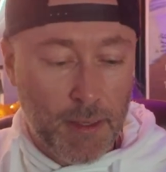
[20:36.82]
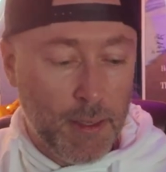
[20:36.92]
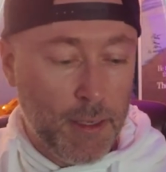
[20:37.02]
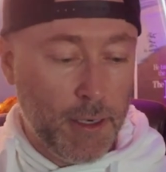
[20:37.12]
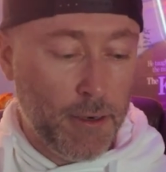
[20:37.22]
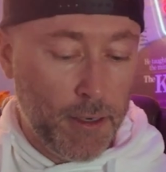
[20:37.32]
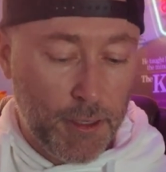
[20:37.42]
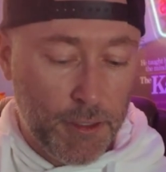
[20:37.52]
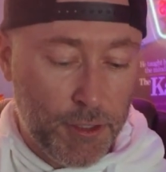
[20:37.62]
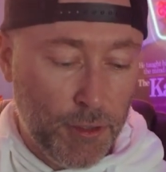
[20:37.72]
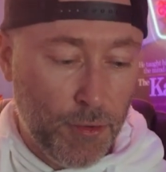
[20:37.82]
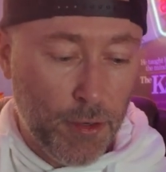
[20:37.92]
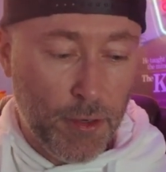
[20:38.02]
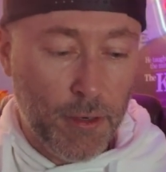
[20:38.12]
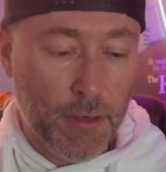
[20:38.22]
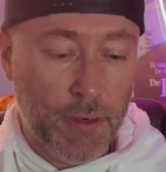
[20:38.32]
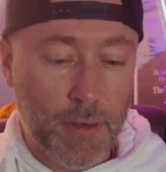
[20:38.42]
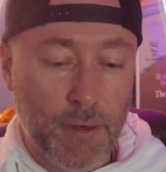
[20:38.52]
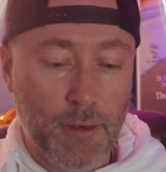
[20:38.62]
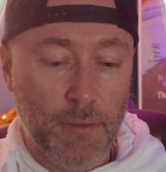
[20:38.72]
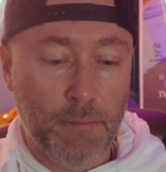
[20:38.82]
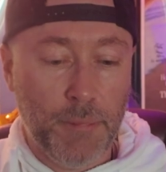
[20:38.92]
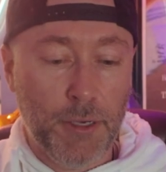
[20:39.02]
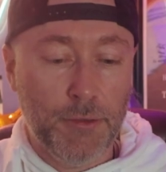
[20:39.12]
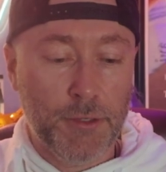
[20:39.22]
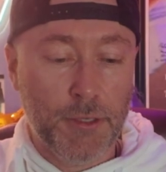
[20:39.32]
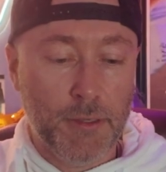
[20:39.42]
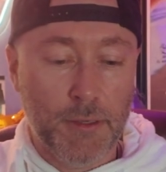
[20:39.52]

Here is your poster